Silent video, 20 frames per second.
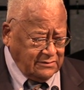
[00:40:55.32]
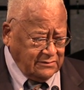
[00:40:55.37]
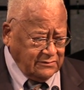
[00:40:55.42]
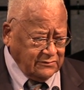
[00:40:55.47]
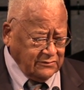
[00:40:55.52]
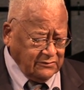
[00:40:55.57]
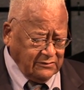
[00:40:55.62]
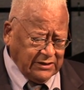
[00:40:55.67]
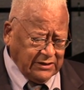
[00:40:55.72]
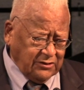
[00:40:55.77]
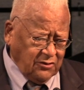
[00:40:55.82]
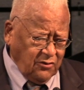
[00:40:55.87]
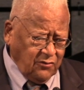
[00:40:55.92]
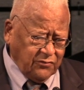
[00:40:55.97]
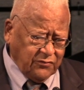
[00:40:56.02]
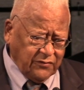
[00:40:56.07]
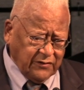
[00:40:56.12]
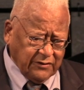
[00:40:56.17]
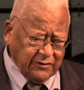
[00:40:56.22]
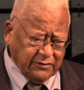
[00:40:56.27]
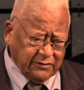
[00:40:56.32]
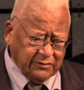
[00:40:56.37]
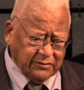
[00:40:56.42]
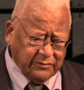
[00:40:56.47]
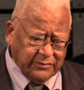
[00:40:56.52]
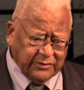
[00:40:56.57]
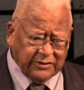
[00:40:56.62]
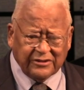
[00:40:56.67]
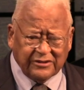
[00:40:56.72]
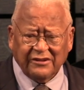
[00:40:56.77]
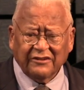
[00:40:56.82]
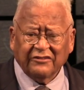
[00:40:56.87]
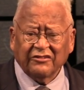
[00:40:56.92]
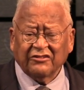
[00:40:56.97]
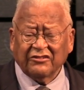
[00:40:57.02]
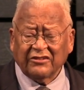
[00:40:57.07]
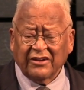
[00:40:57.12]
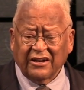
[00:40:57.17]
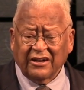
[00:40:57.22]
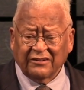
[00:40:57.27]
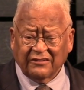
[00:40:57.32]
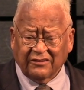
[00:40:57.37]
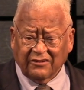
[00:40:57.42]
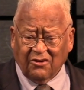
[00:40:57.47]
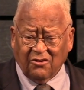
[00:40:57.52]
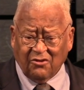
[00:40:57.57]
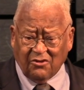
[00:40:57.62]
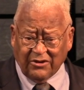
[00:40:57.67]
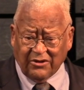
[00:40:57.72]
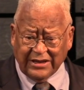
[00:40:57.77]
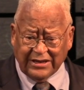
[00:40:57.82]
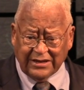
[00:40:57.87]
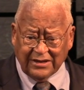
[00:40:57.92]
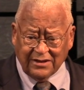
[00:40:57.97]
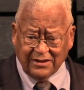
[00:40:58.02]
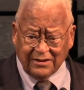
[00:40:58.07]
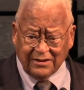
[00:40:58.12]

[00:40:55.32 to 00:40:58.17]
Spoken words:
So I know fear, but on the other side of the coin,